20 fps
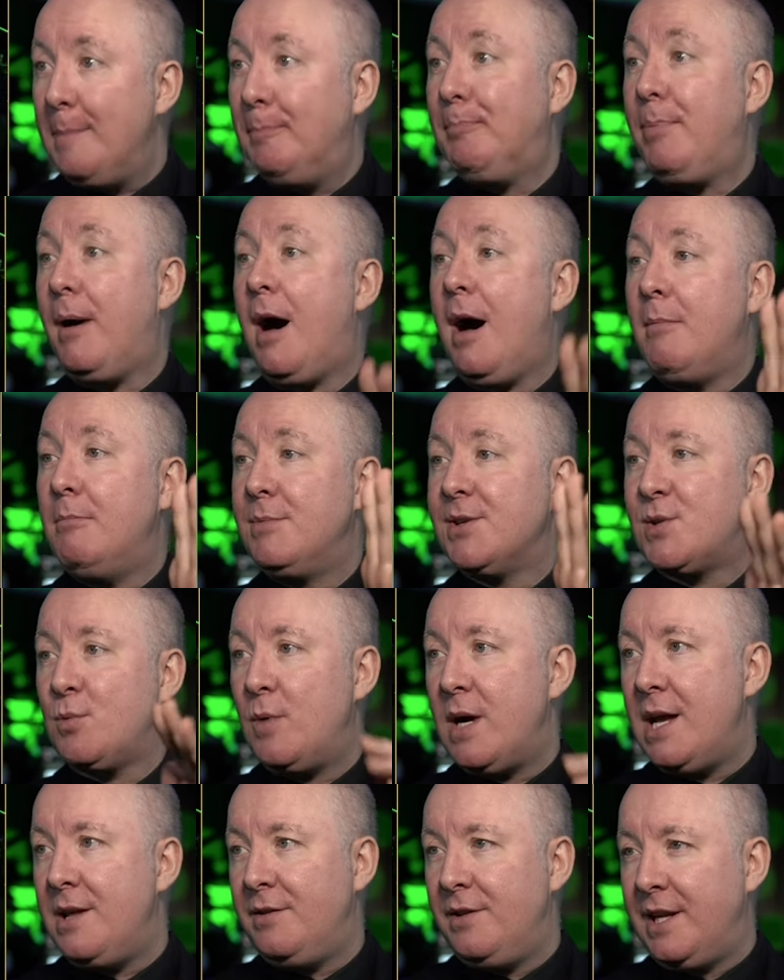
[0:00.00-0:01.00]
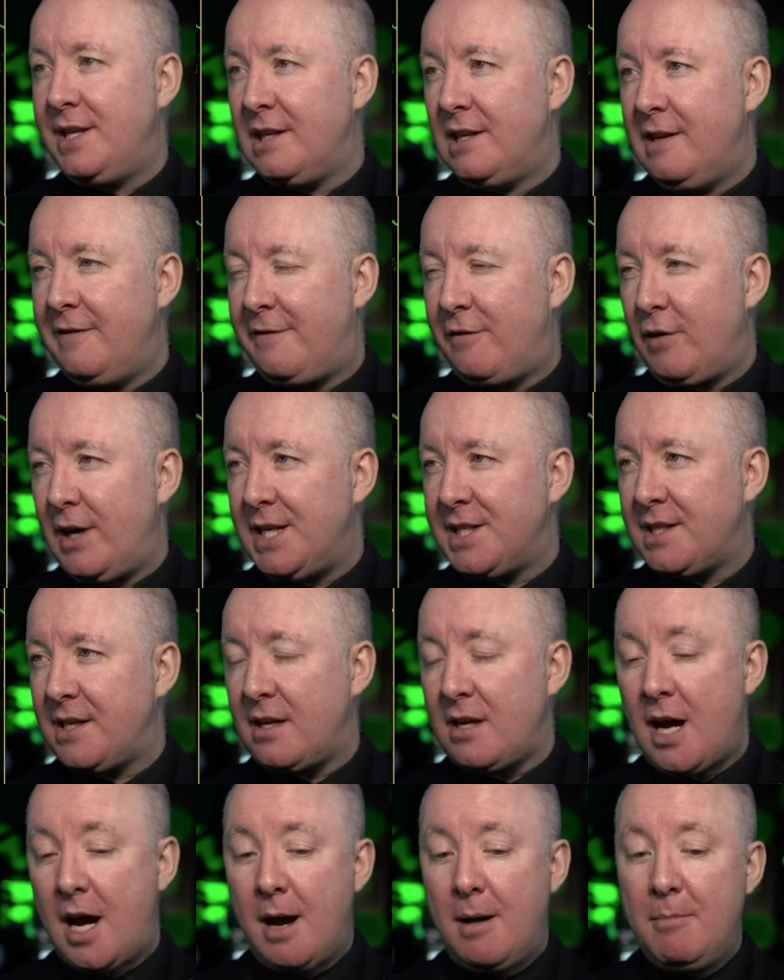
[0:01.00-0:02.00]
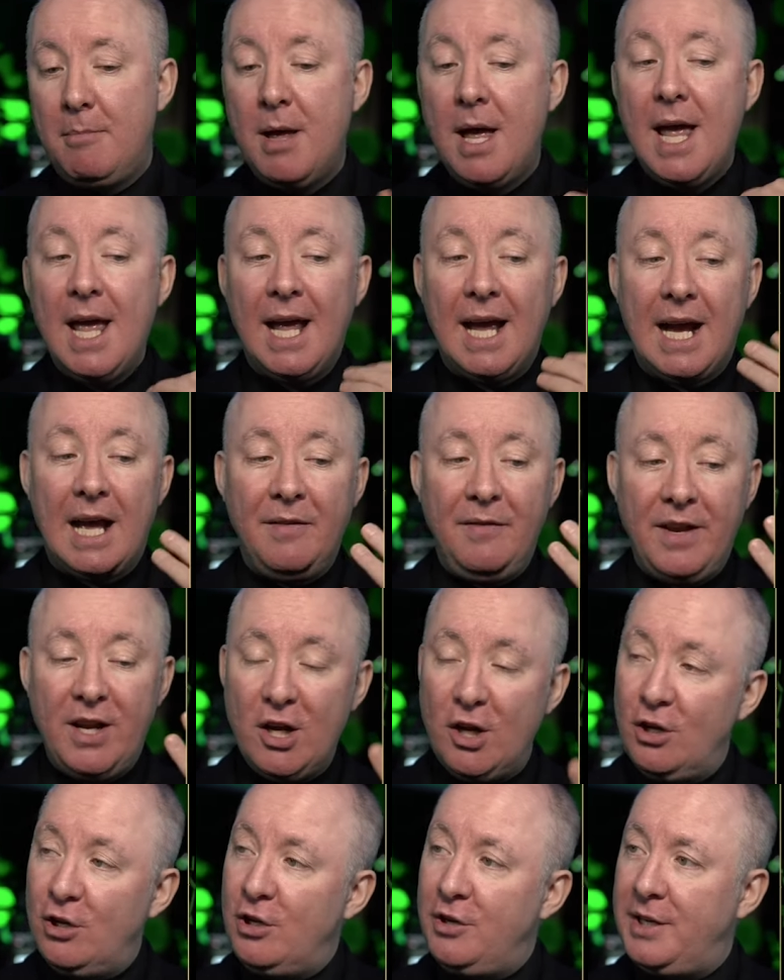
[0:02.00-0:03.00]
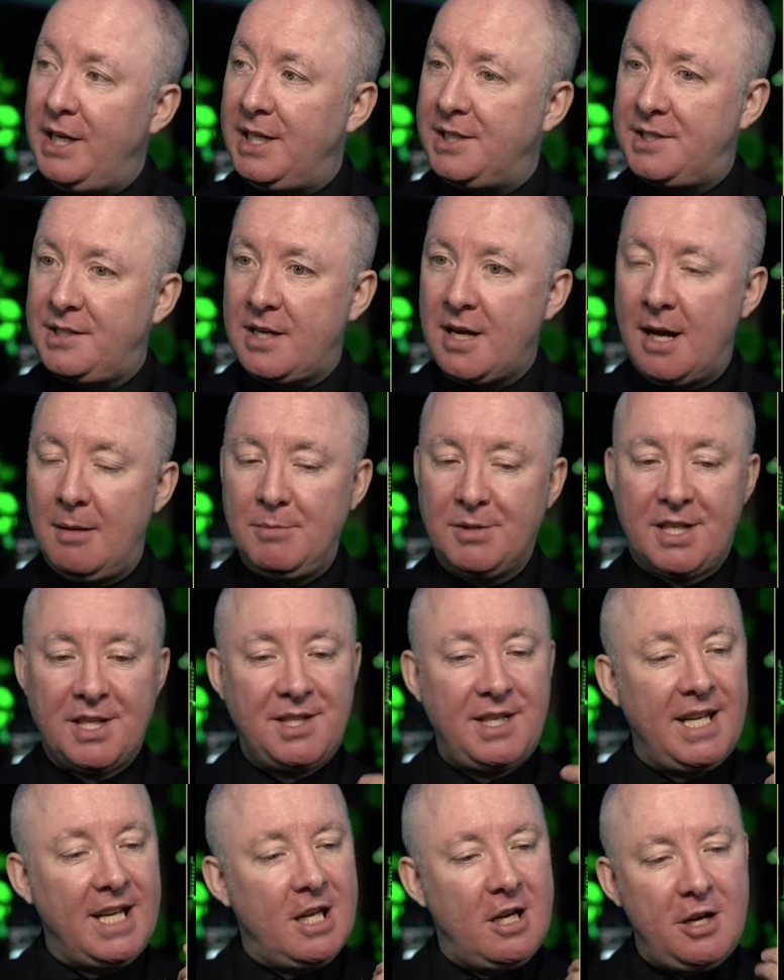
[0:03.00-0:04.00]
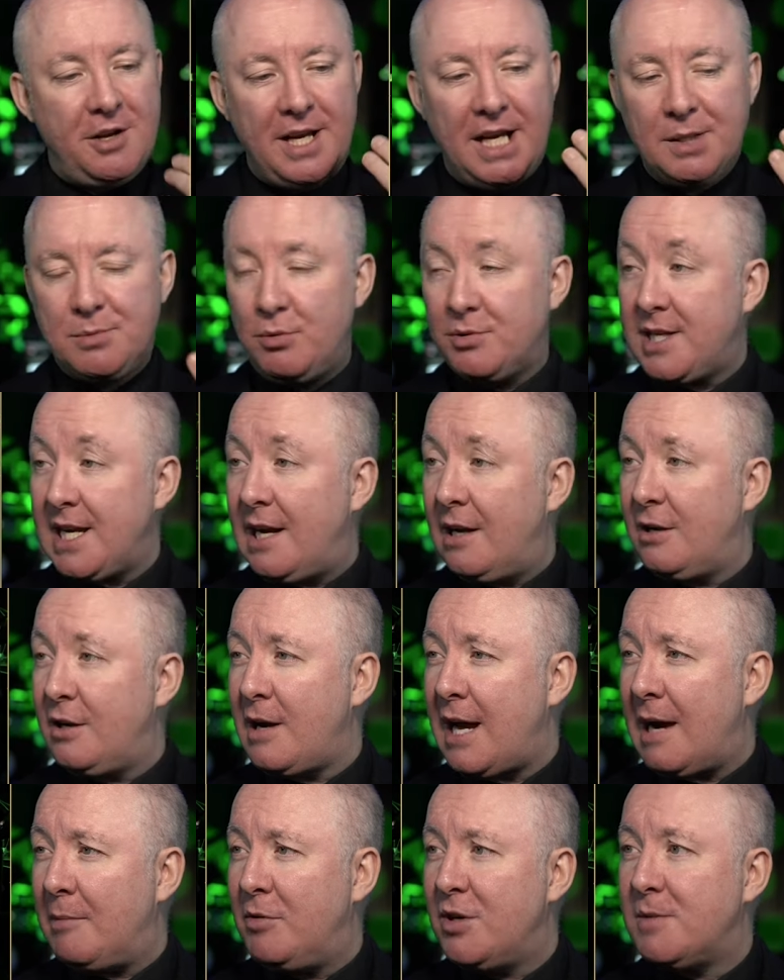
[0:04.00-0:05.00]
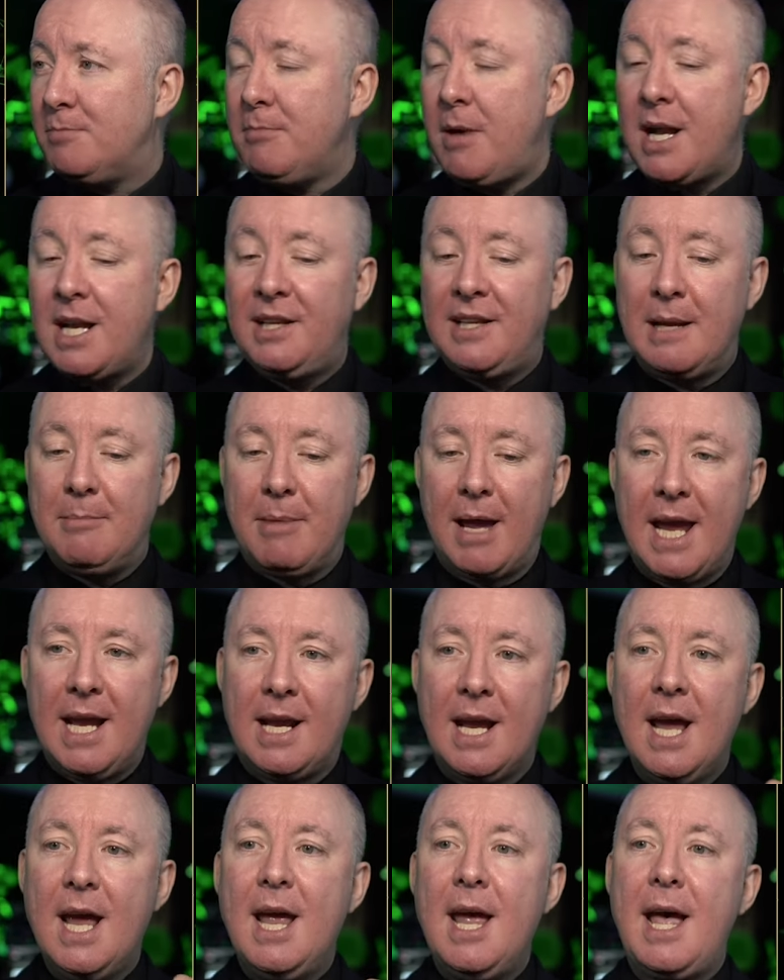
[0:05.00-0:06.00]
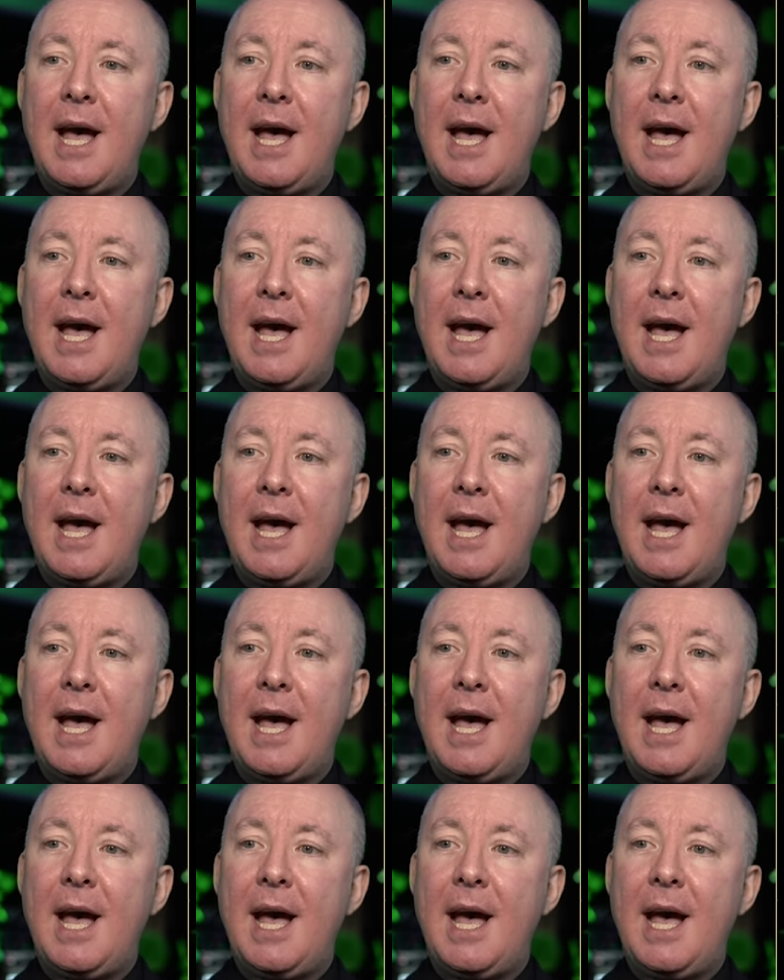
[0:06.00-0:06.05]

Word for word: it pumps when the deliveries come and the earnings comes, because the earnings will tell you how much money they make.